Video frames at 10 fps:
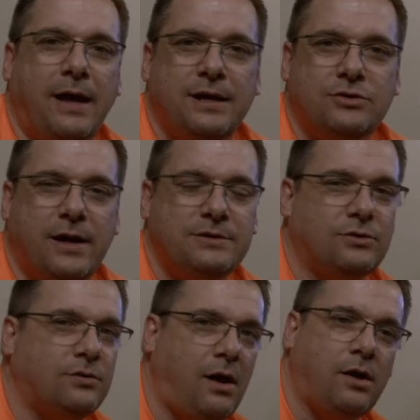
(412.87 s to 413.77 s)
nitrites
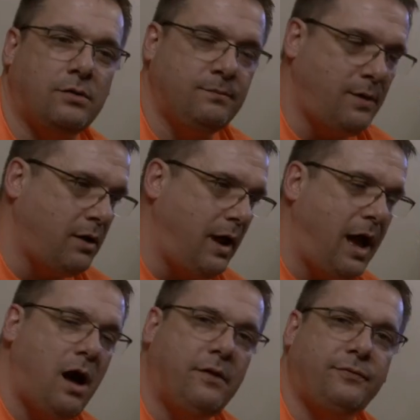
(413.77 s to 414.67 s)
are
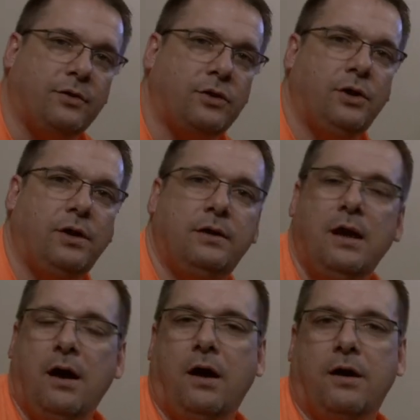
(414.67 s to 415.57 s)
off, they're good.
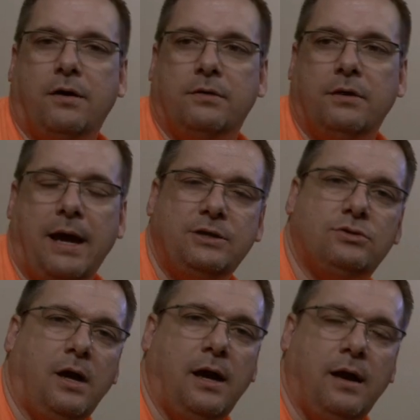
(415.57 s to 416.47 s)
Our
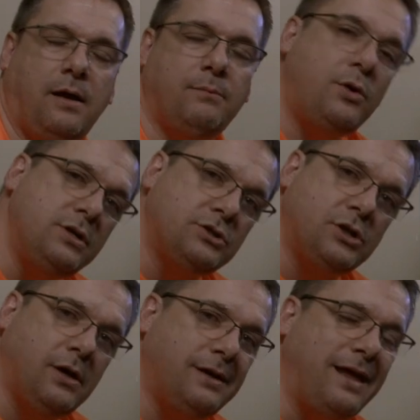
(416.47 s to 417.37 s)
ammonia's
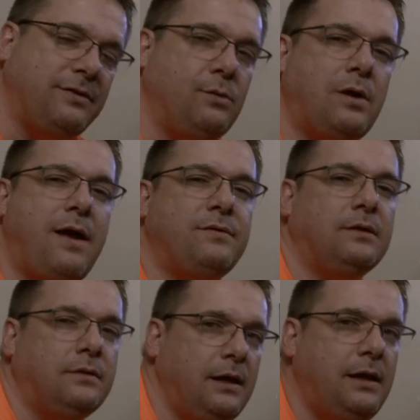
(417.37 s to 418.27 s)
good. I think we're having a
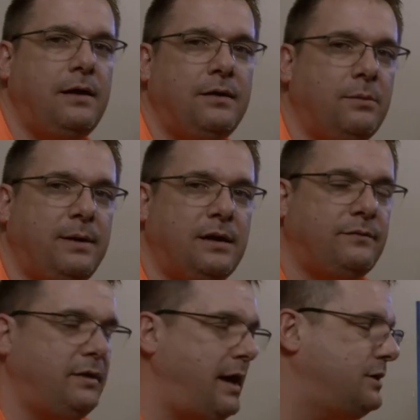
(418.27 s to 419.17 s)
little bit of
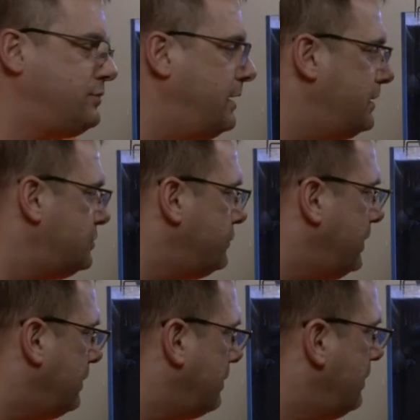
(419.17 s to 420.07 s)
a nitrate issue
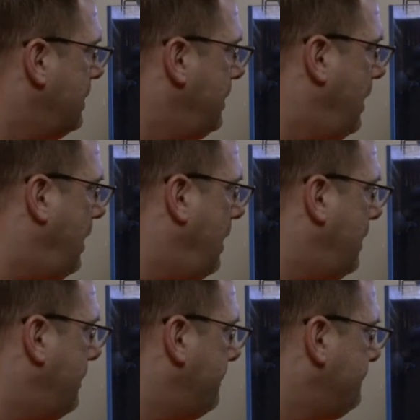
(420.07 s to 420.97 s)
here.
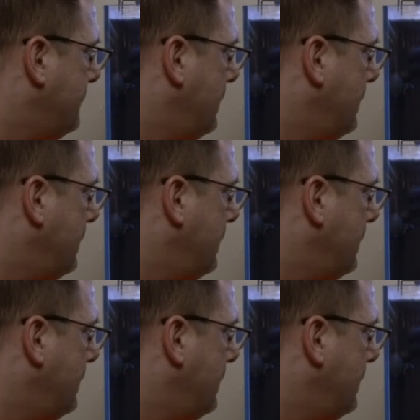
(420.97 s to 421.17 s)
And